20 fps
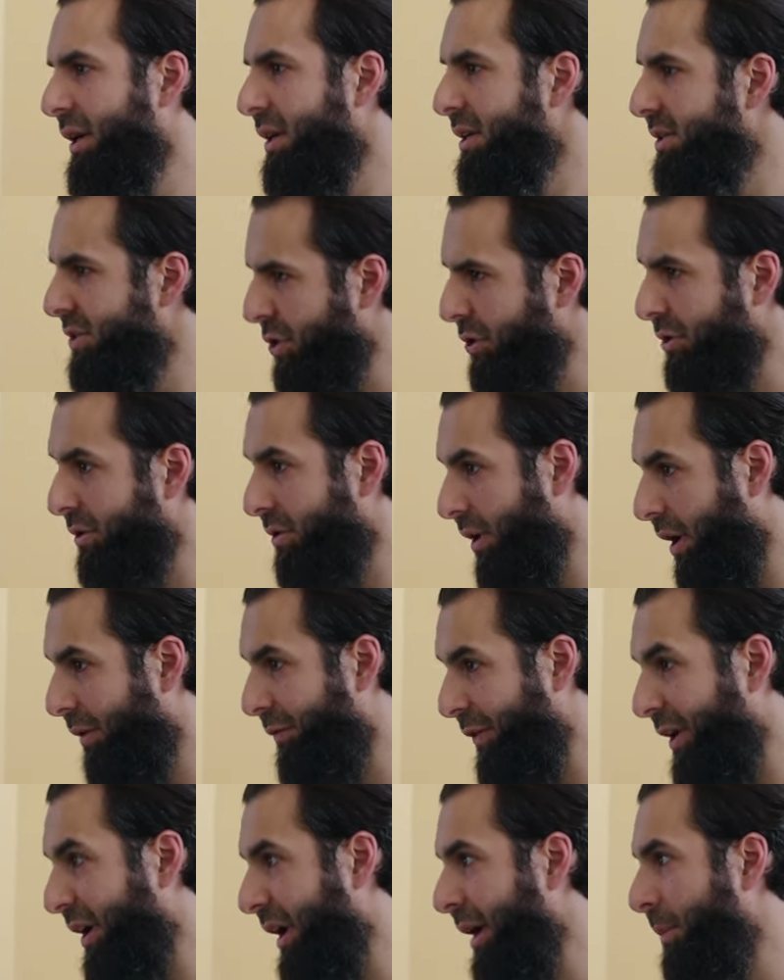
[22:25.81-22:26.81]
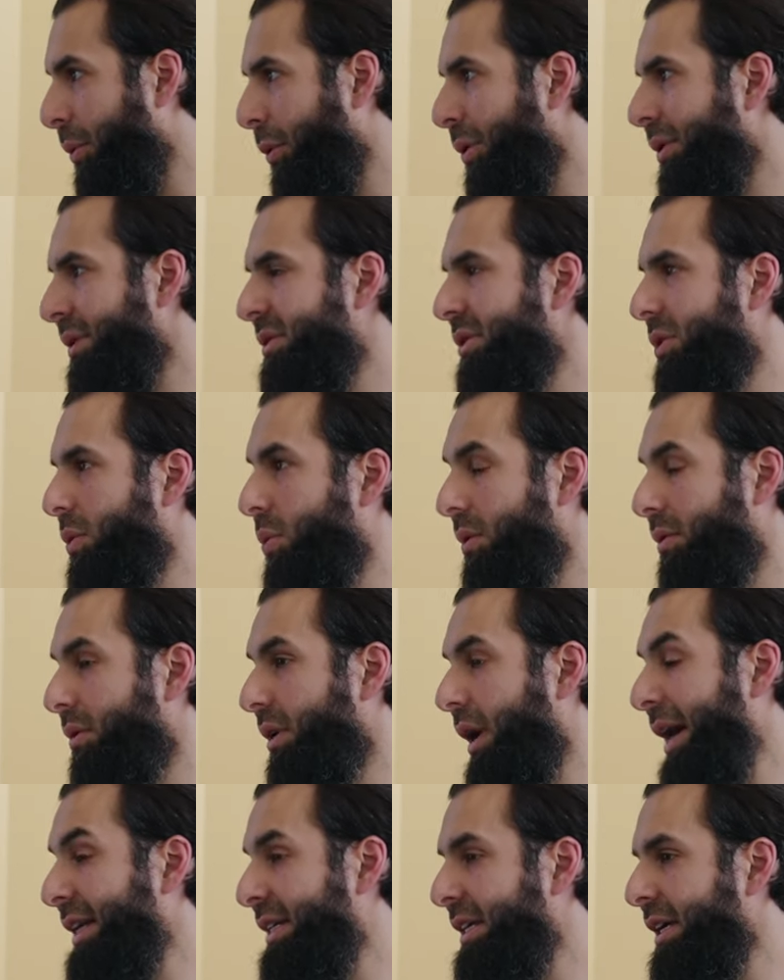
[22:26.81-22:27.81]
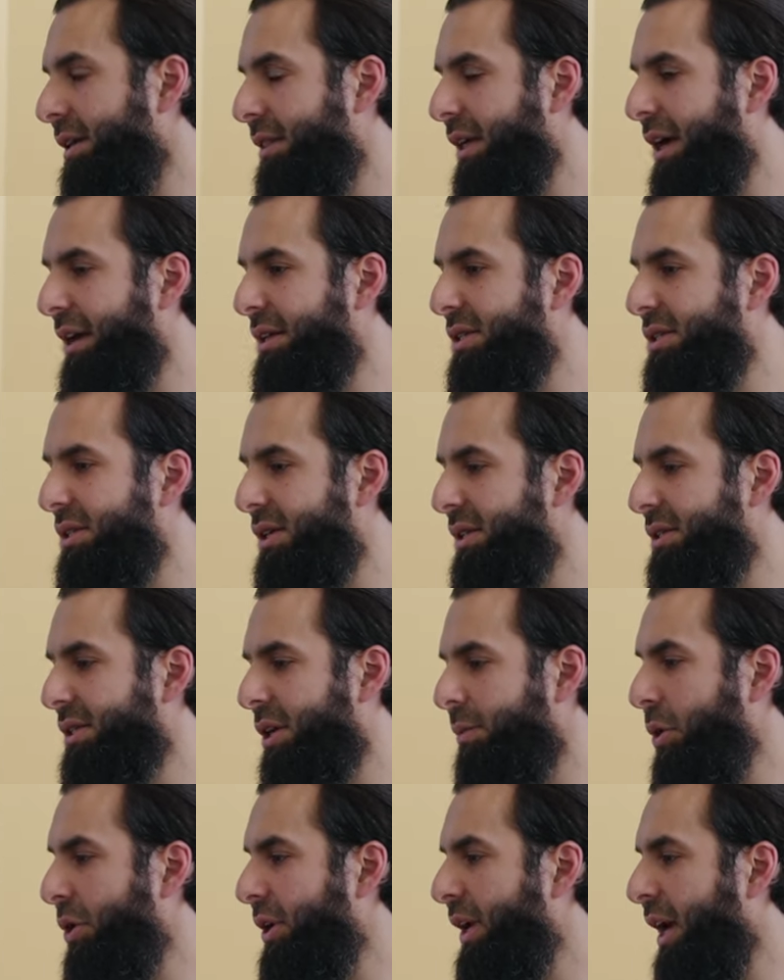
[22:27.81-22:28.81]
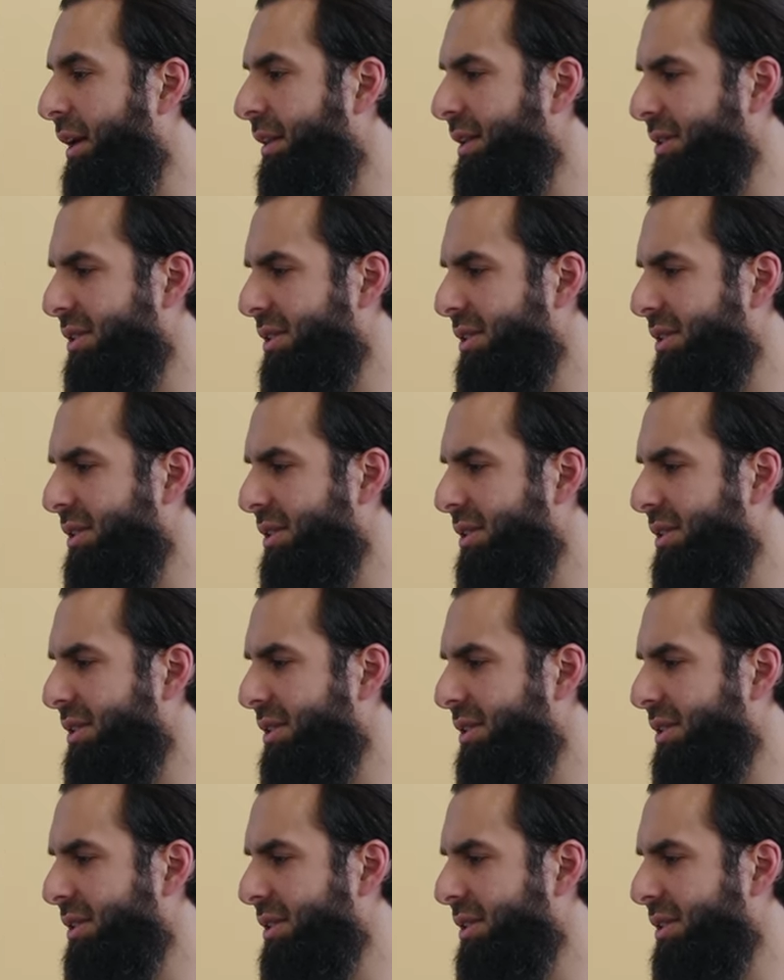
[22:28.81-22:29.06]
Certain, a very important idea that is, is communicated.